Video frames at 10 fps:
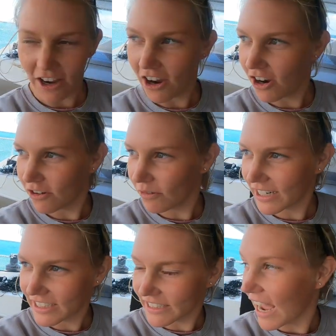So what
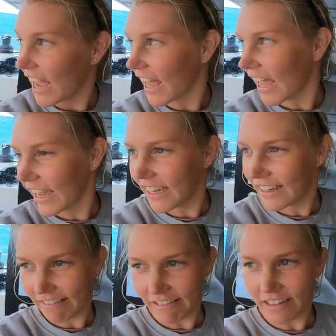is that?
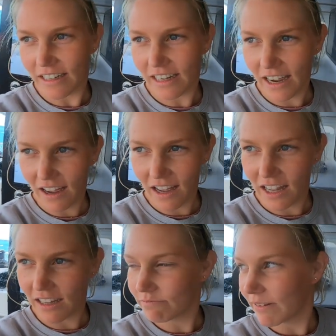Eight,
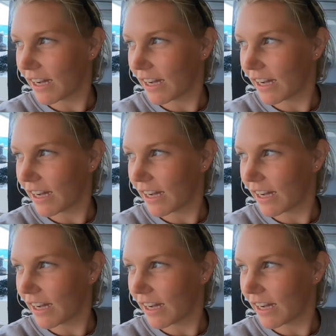um,